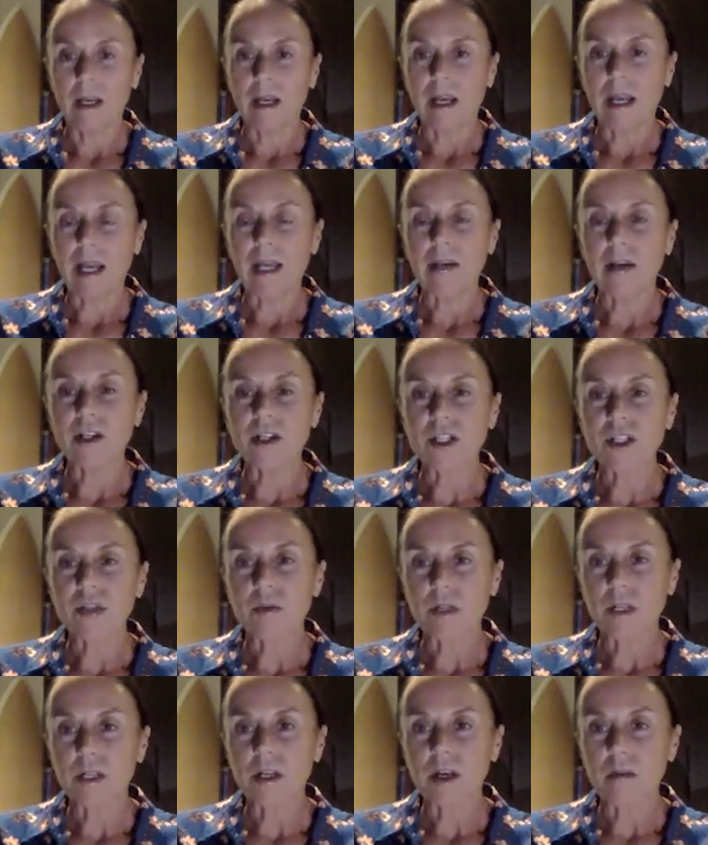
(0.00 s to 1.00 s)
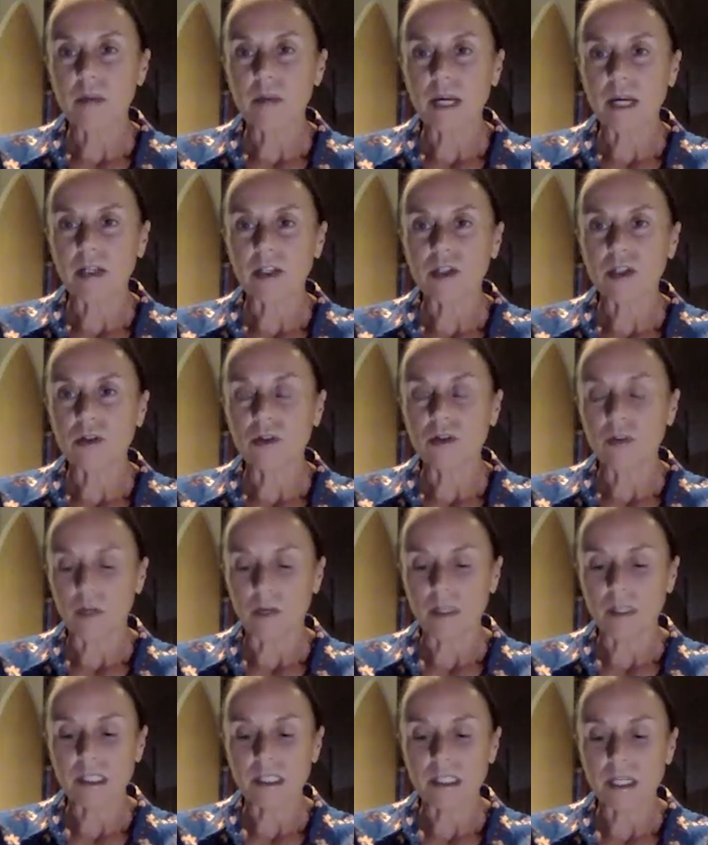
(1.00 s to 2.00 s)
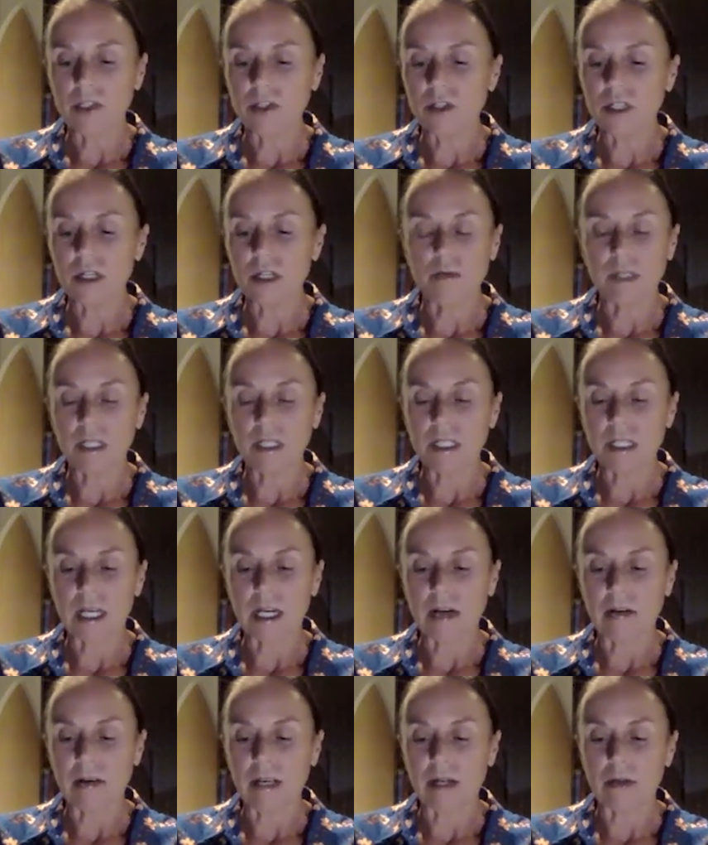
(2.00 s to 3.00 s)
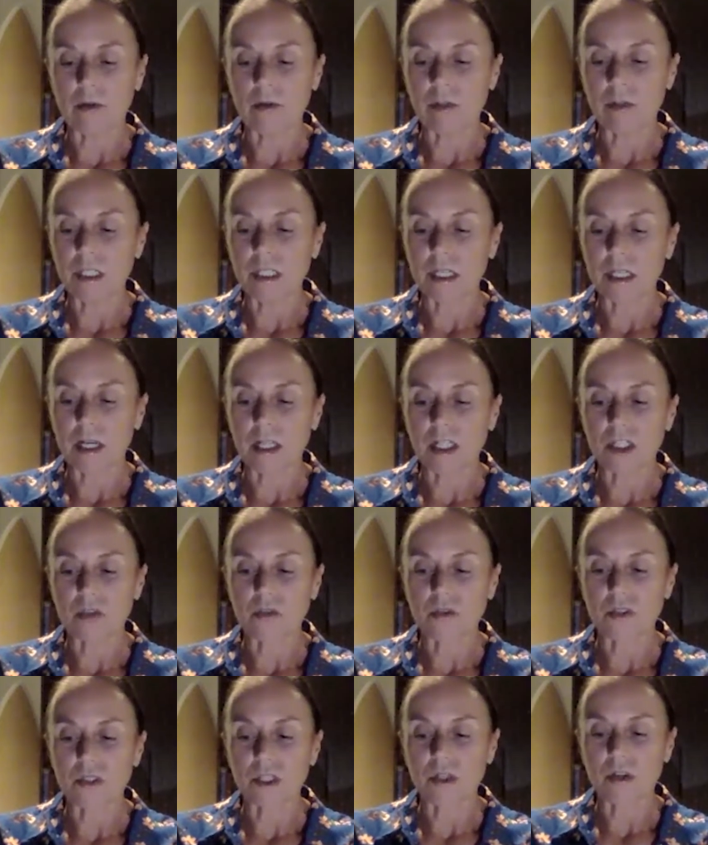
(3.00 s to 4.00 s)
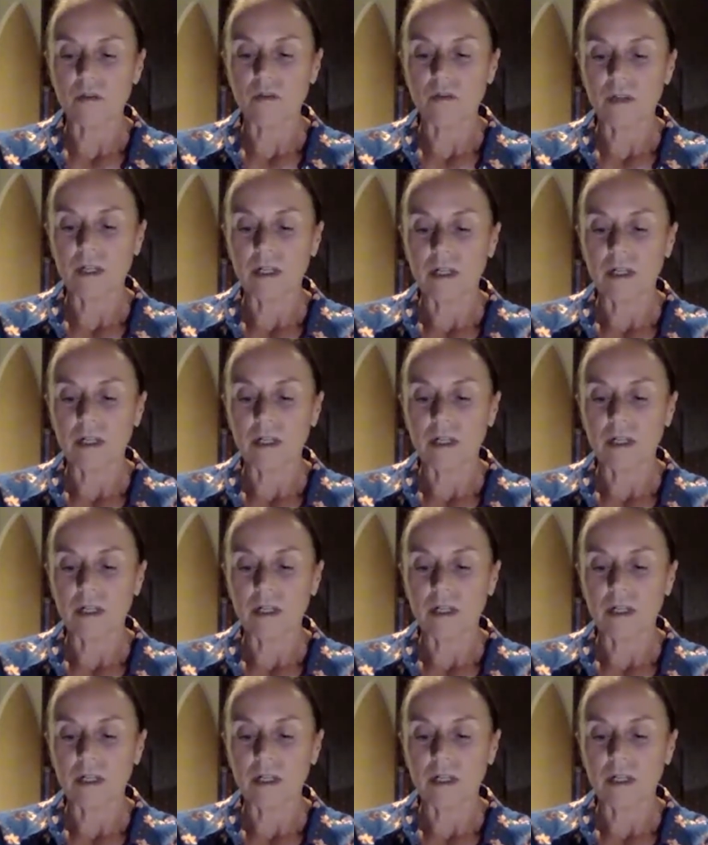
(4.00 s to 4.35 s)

And I just want to go back to, we said you don't need to carry out all these tasks yourself.